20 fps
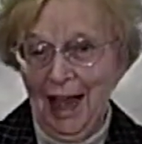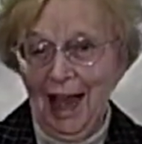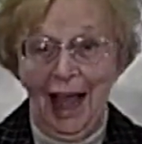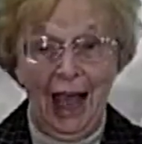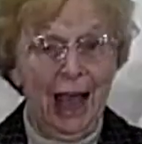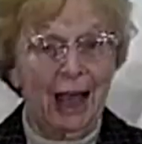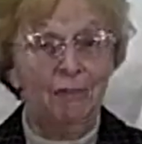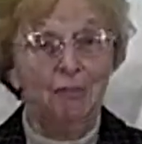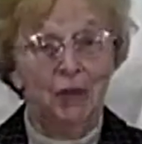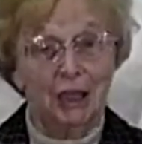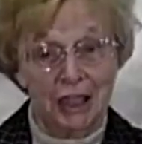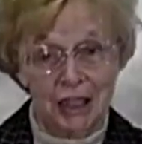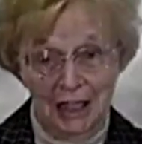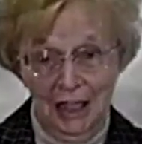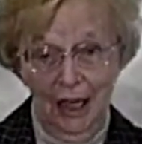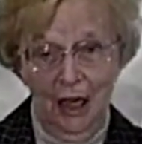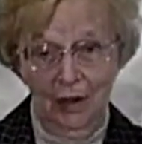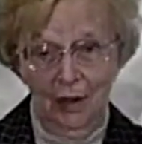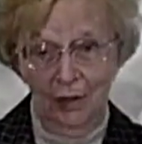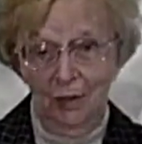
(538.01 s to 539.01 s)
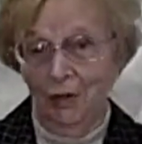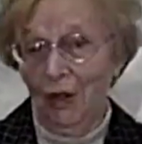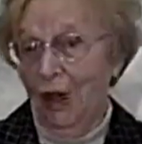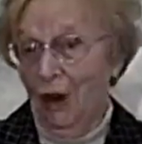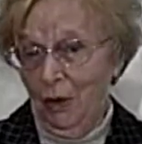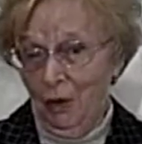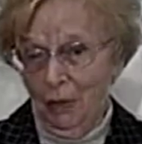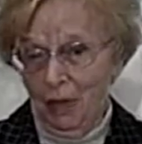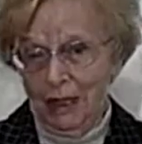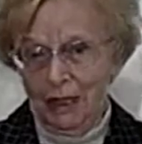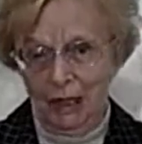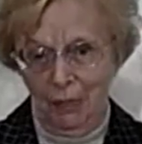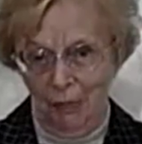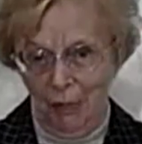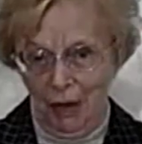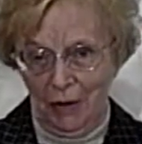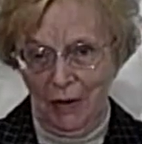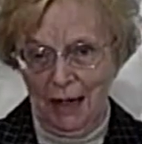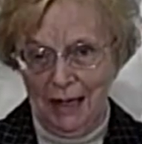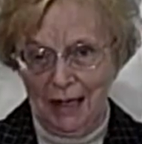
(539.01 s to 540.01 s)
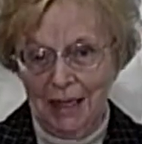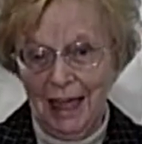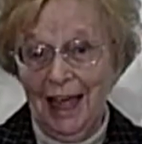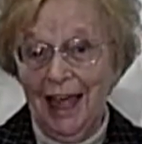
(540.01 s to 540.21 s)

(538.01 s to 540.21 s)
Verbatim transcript: I must know the Holy Spirit